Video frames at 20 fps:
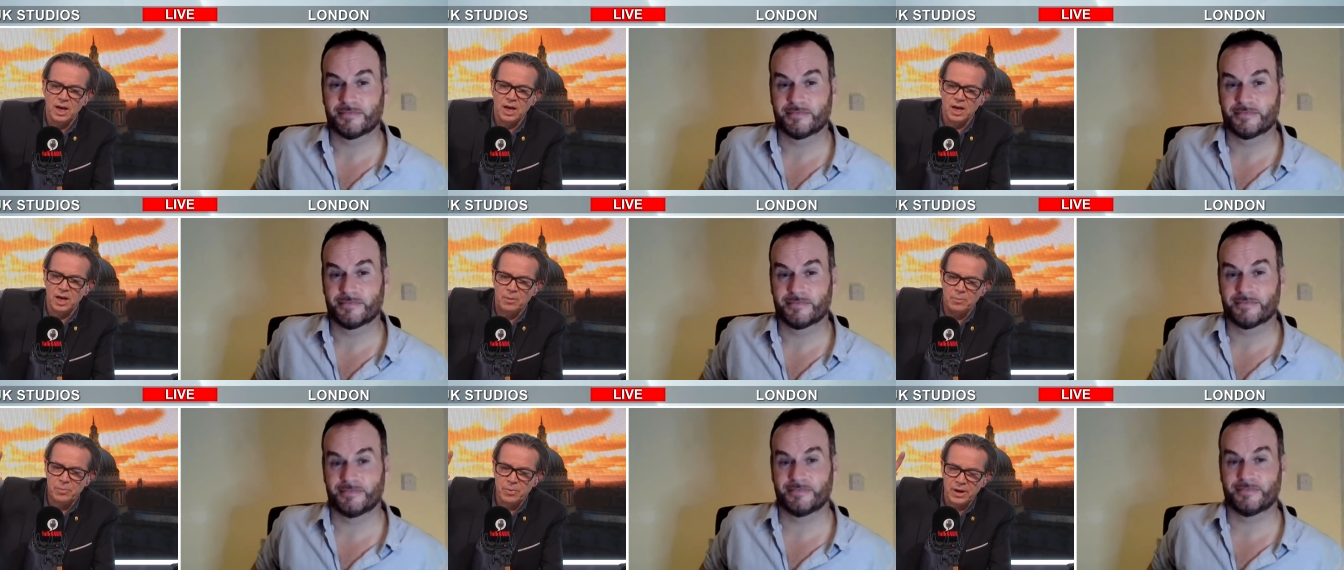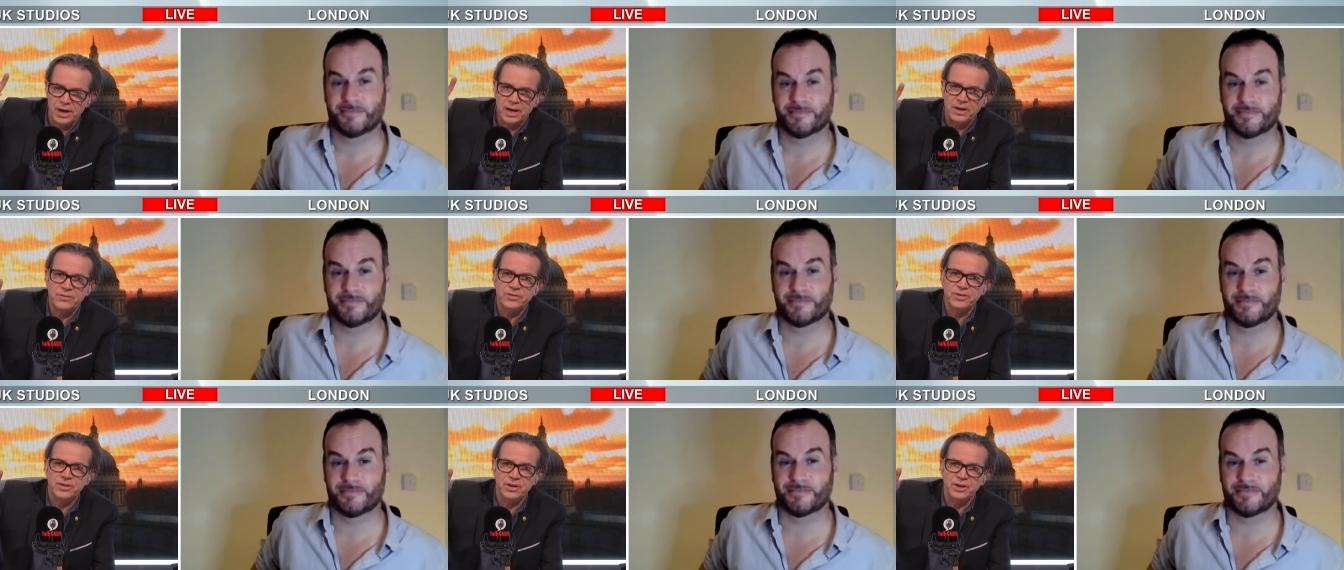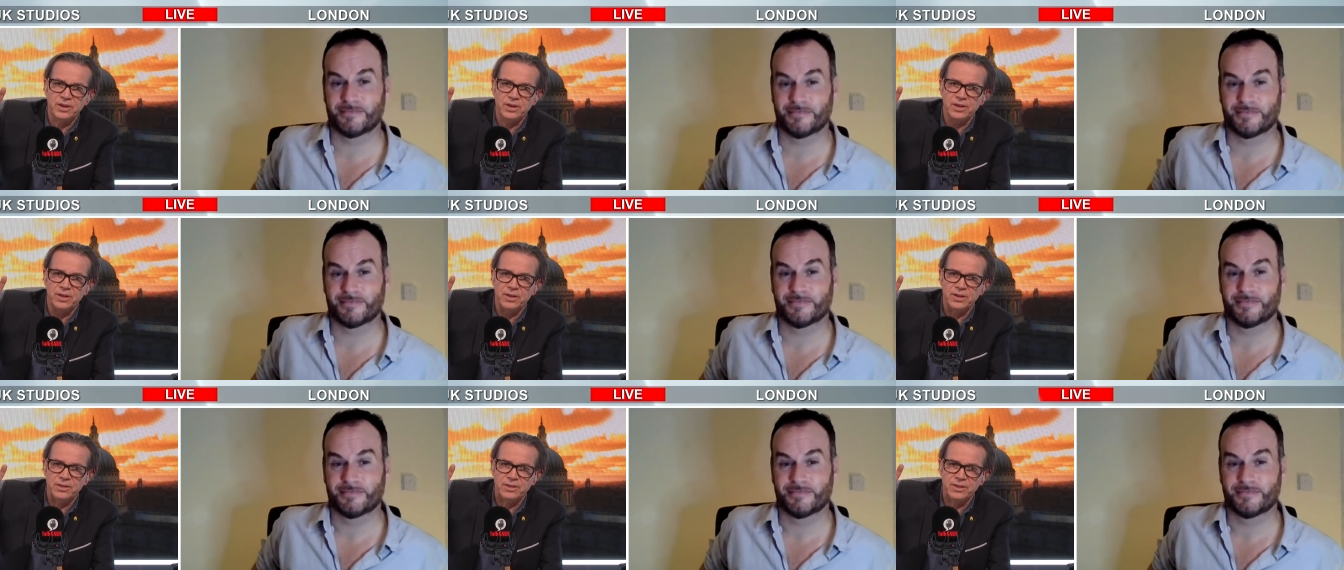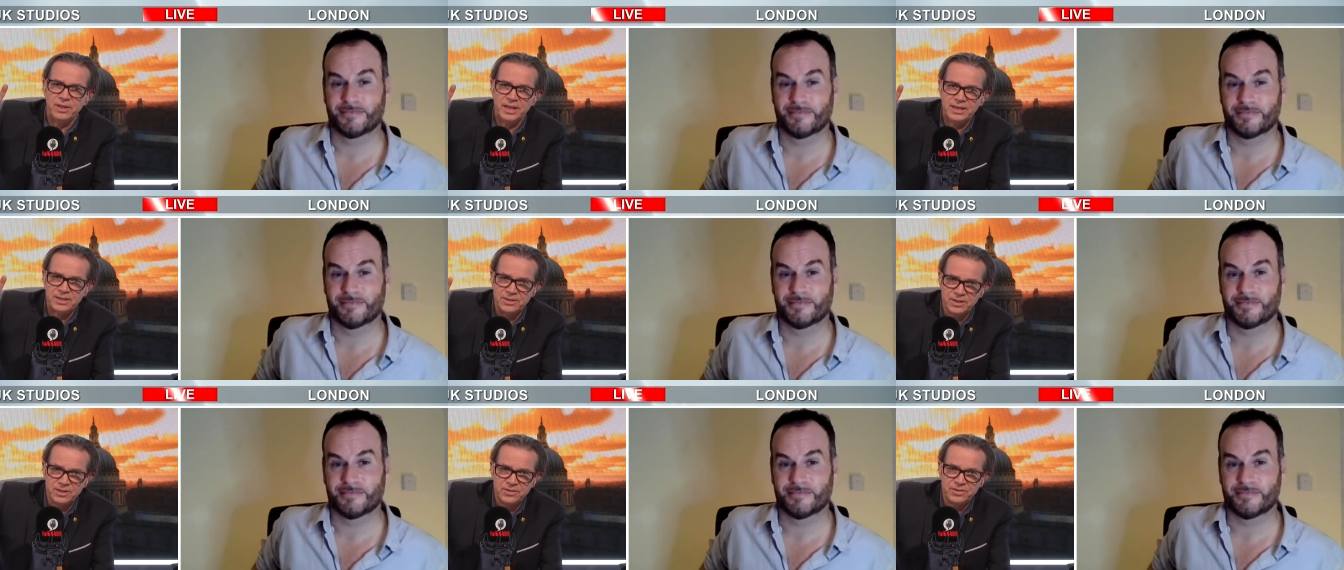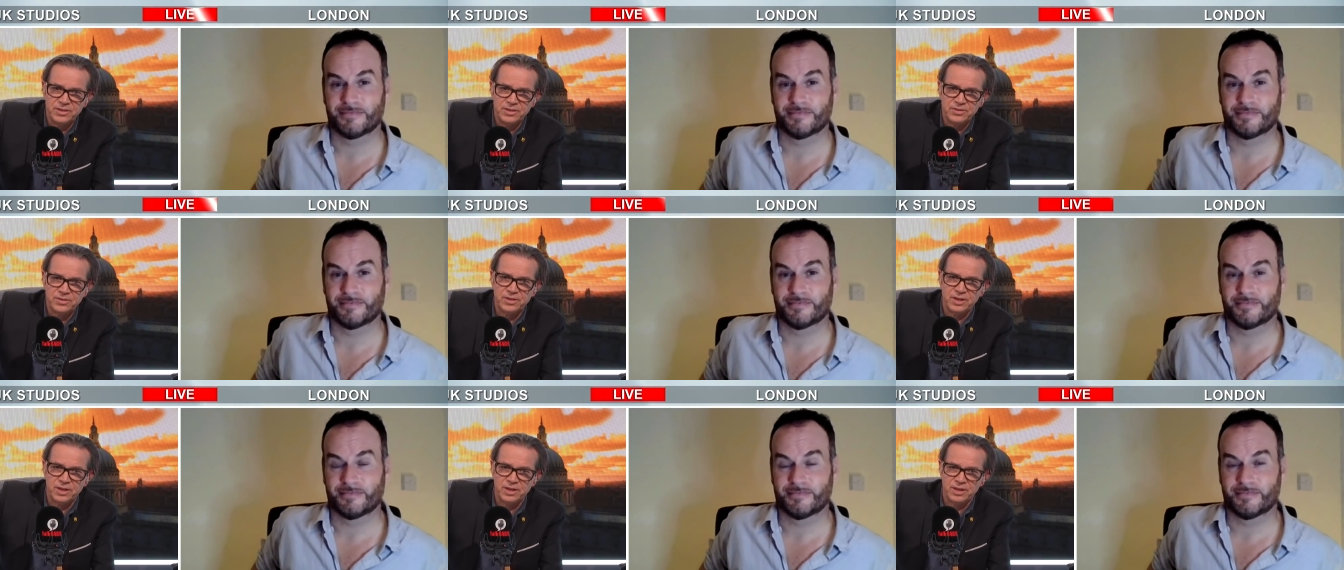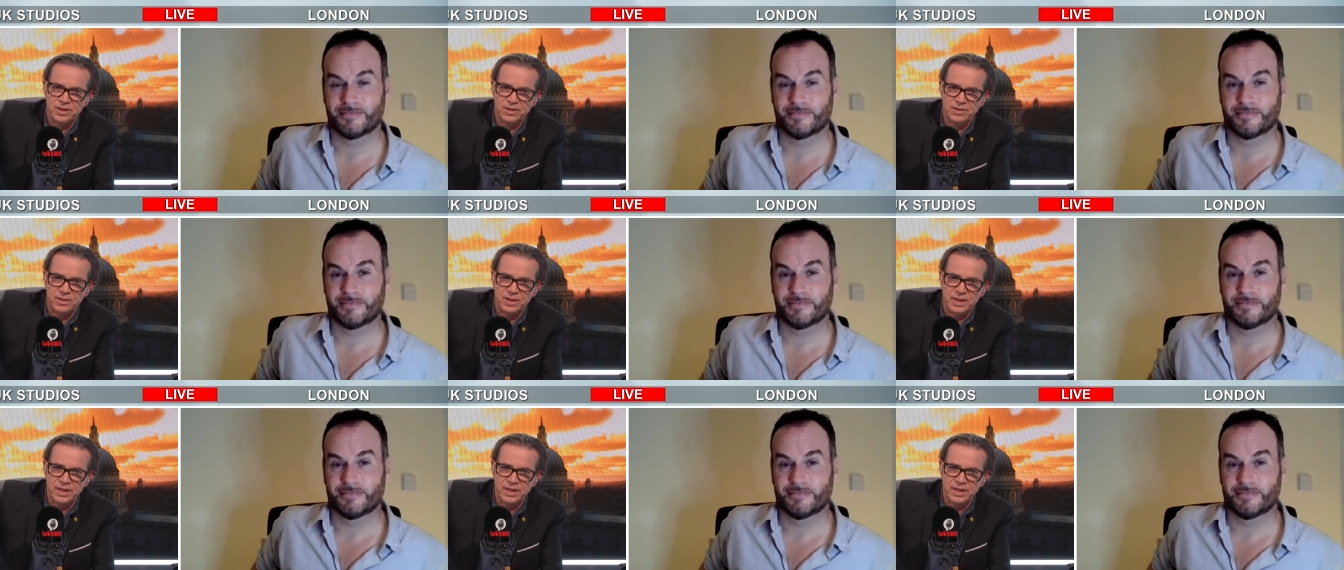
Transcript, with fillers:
Speaker 1: Uh, but uh, th this is uh,